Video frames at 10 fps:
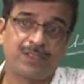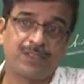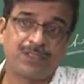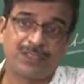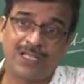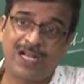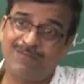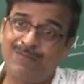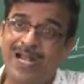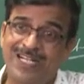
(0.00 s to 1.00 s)

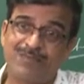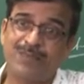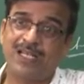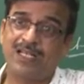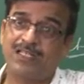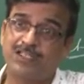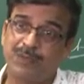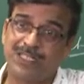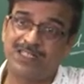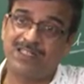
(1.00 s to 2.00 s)
That bad smell it will
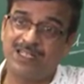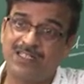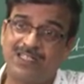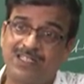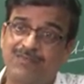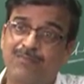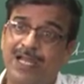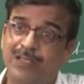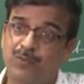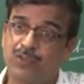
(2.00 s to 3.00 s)
be created
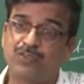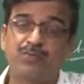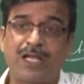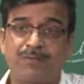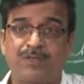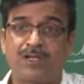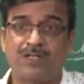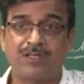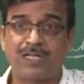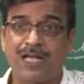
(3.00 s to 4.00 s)
by those
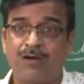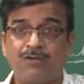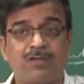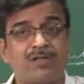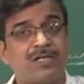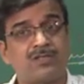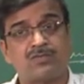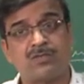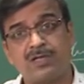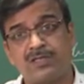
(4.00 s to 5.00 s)
byproduct, the cow dung and
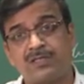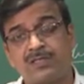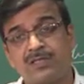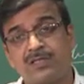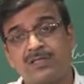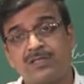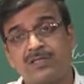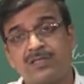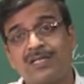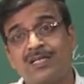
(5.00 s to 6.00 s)
so on.
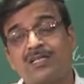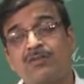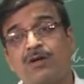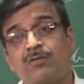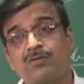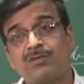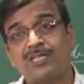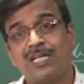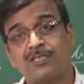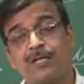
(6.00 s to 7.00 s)
Then you have to
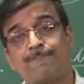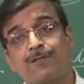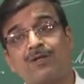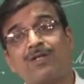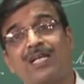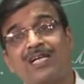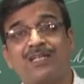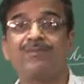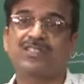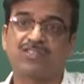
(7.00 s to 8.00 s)
take some sort of
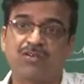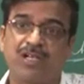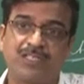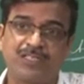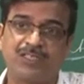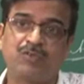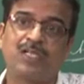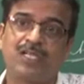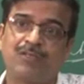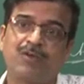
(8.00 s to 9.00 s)
negative externalities.
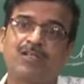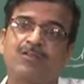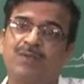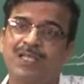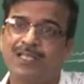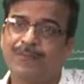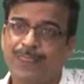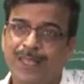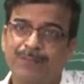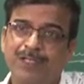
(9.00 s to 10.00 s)
You are to be,
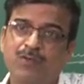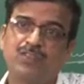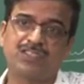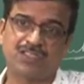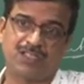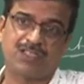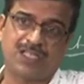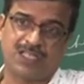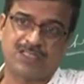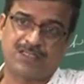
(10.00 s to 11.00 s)
I mean, losing certain
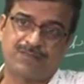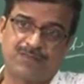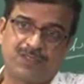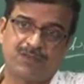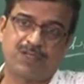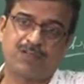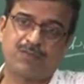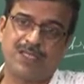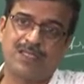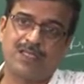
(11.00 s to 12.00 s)
things. You have to
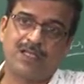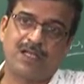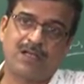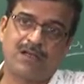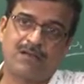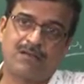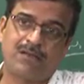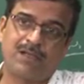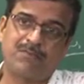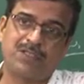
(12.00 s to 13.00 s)
be,
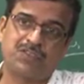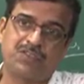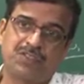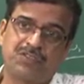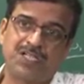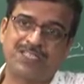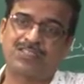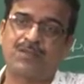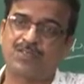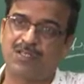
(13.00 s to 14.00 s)
I mean, so you get
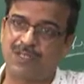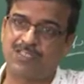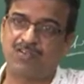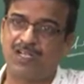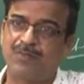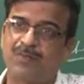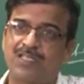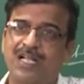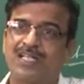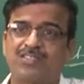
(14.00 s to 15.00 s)
some sort of externality, but
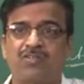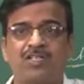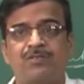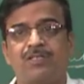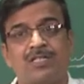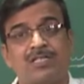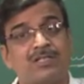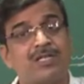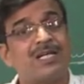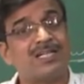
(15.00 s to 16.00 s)
that externality treated as
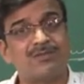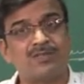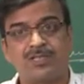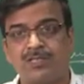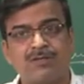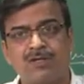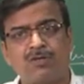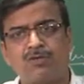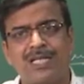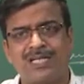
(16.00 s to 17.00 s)
a negative externality. You are not
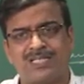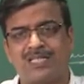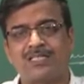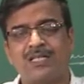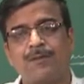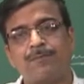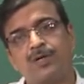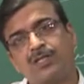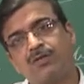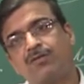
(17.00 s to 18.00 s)
doing anything,
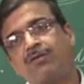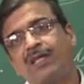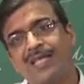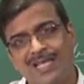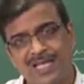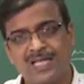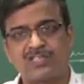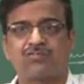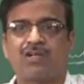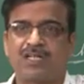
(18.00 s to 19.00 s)
but you are to
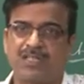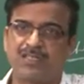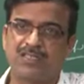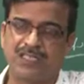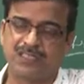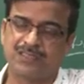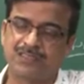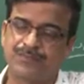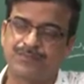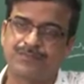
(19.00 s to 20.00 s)
extracting the things.
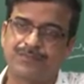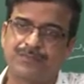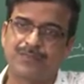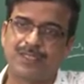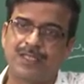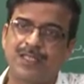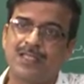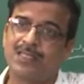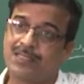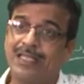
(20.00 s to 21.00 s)

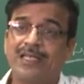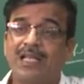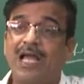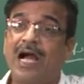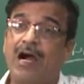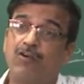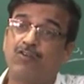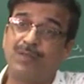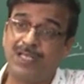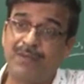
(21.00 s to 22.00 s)
Then how
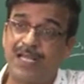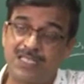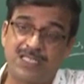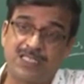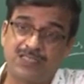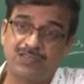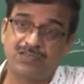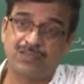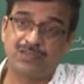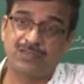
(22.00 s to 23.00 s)
to minimizing it?
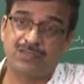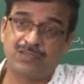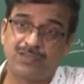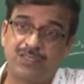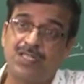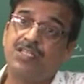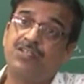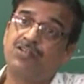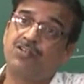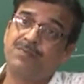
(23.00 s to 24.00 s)
In
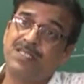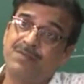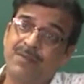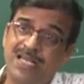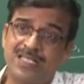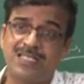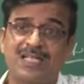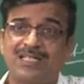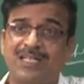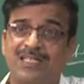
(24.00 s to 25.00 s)
order to minimizing
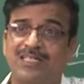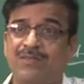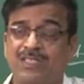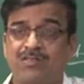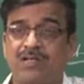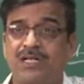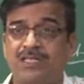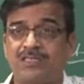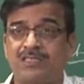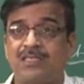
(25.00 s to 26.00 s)
negative
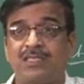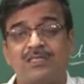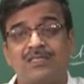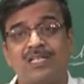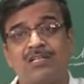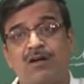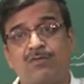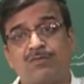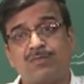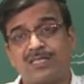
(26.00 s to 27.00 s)
externalities, then you
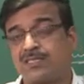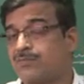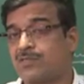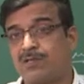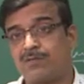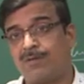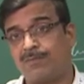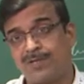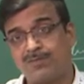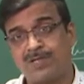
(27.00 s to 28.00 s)
have to make some sort of
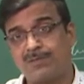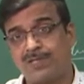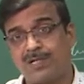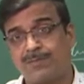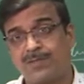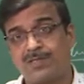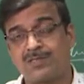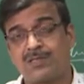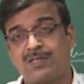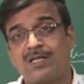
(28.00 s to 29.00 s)
complaint to that particular
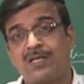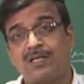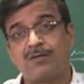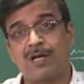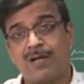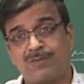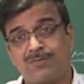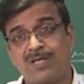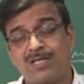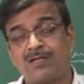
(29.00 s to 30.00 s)
person. After
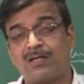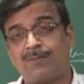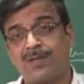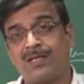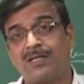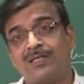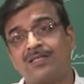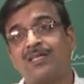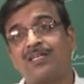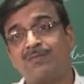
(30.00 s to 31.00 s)
making complaint,
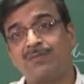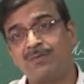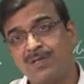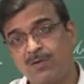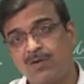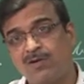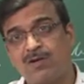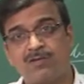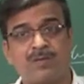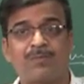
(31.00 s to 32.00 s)
then he may be lower
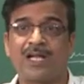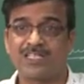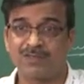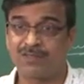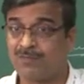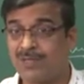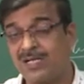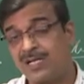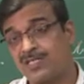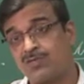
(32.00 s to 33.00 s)
down the price for the
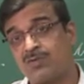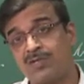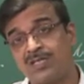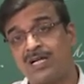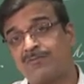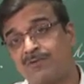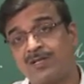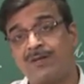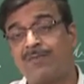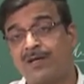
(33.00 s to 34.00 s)
milk and so on. In that
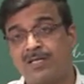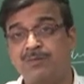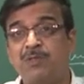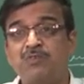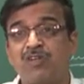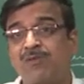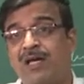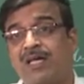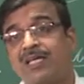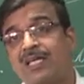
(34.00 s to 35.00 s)
particular mutual
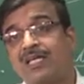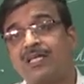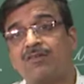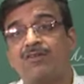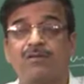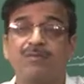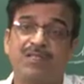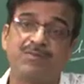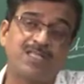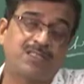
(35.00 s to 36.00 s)
bargaining, you can
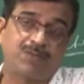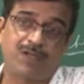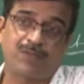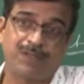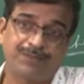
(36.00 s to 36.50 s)
minimize the problem.